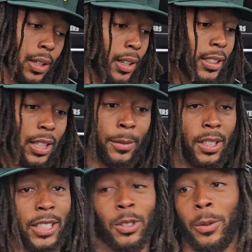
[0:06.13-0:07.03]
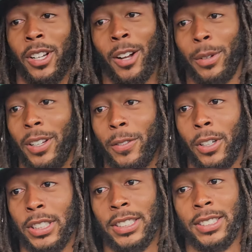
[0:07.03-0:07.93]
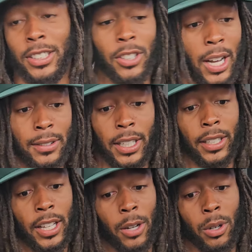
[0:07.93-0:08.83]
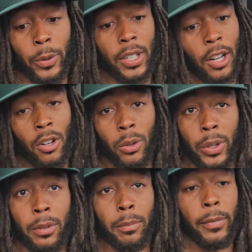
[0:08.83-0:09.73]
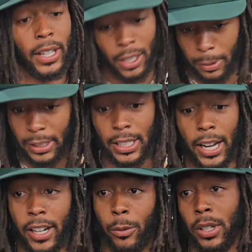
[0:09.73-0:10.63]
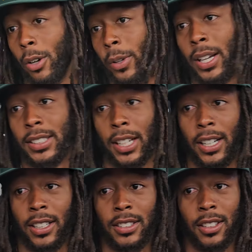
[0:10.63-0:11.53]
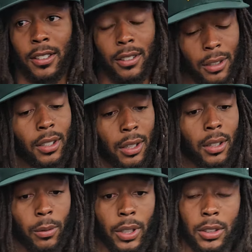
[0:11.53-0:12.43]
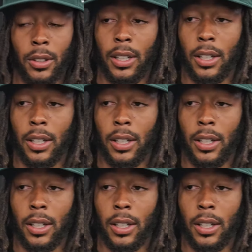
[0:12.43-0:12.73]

that's, I mean, that's what we all play for, just to see drives like that where we go and we make them get tired. We know we're not tired, so we enjoy it.